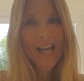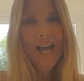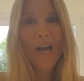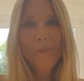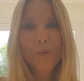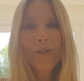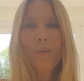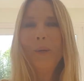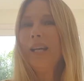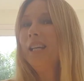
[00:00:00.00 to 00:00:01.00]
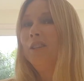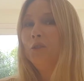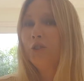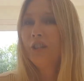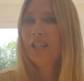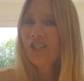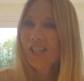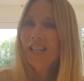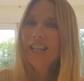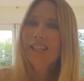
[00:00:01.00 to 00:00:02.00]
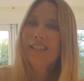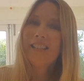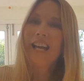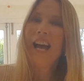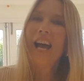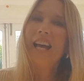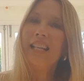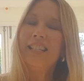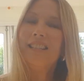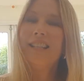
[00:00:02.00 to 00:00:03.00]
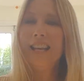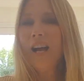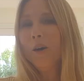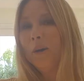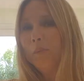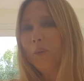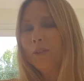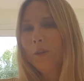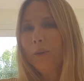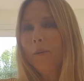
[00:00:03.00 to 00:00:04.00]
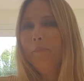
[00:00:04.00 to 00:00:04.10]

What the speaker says: I'm also a nutritionist, and now I'm also a